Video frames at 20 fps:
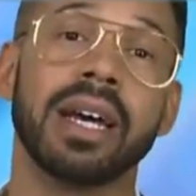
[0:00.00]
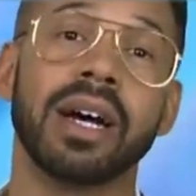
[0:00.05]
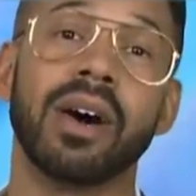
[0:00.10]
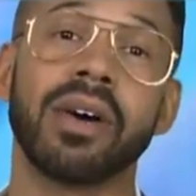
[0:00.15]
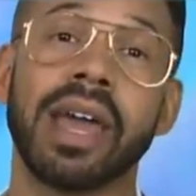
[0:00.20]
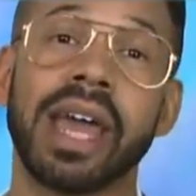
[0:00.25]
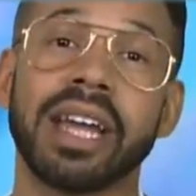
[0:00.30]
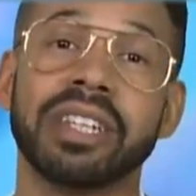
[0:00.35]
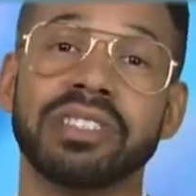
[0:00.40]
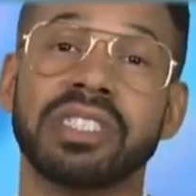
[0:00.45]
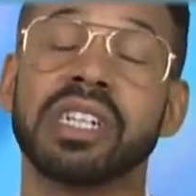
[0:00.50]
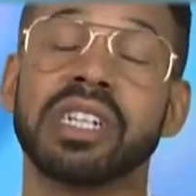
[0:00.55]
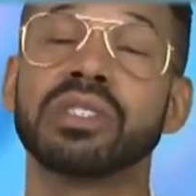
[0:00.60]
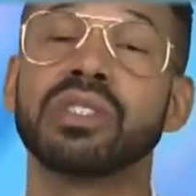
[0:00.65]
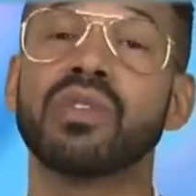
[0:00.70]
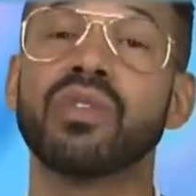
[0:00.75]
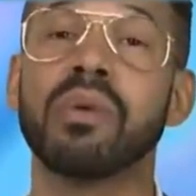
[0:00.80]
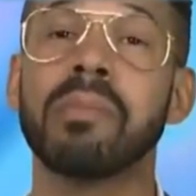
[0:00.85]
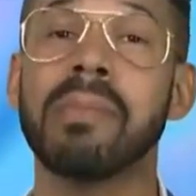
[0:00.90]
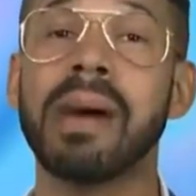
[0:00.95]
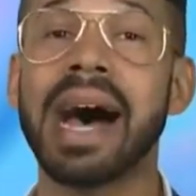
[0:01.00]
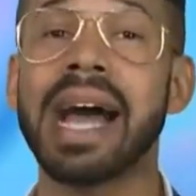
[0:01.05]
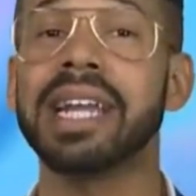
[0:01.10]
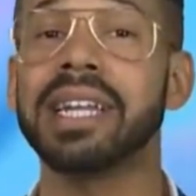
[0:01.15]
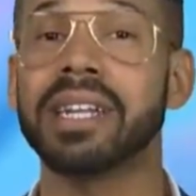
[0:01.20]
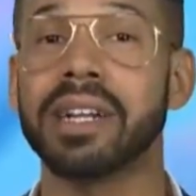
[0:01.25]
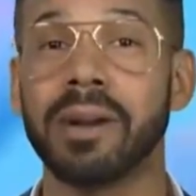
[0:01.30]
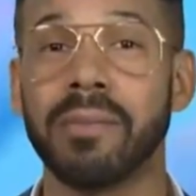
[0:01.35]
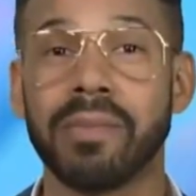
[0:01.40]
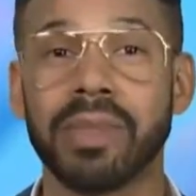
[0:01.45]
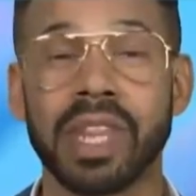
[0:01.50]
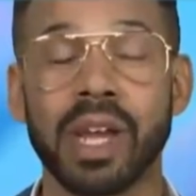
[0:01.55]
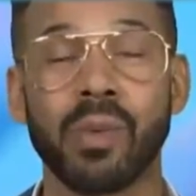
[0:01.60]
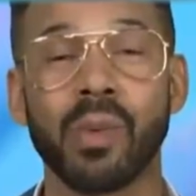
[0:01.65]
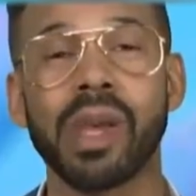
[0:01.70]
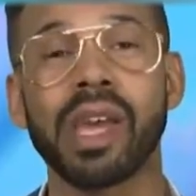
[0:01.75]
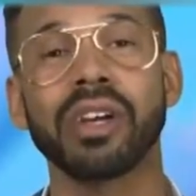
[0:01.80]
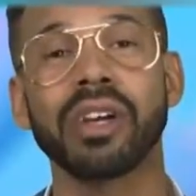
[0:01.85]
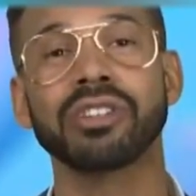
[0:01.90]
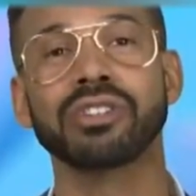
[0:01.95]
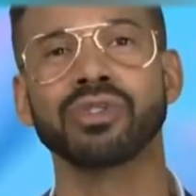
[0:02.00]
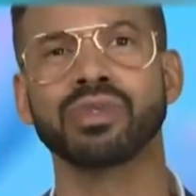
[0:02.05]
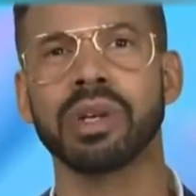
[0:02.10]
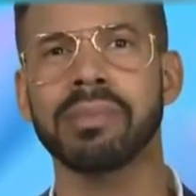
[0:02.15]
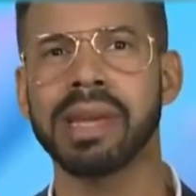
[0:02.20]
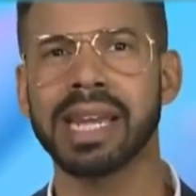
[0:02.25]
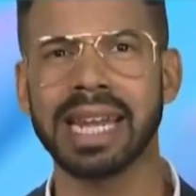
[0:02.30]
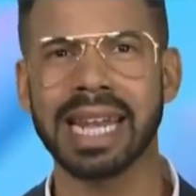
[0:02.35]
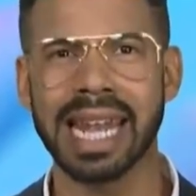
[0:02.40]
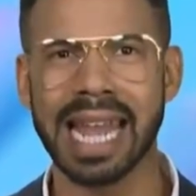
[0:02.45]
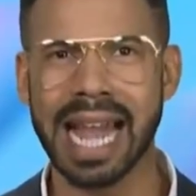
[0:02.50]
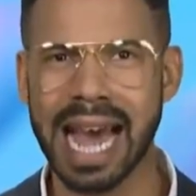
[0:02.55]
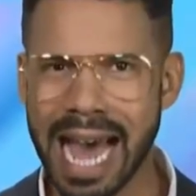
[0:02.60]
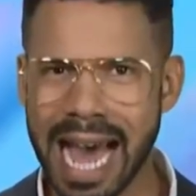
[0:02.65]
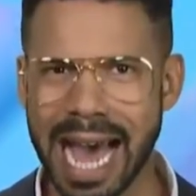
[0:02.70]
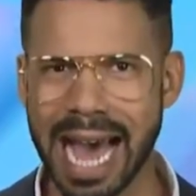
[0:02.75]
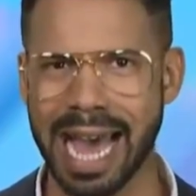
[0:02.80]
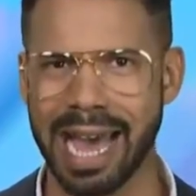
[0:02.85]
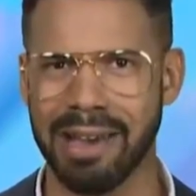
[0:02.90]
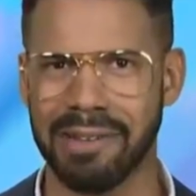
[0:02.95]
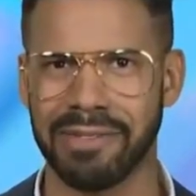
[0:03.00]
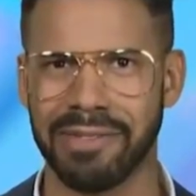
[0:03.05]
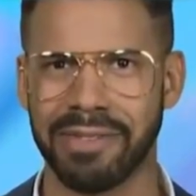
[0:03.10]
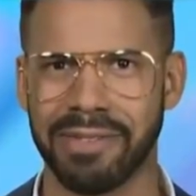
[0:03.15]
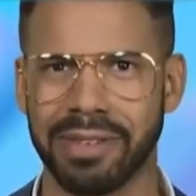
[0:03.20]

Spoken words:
Okay, a gentle reminder that we are streaming live.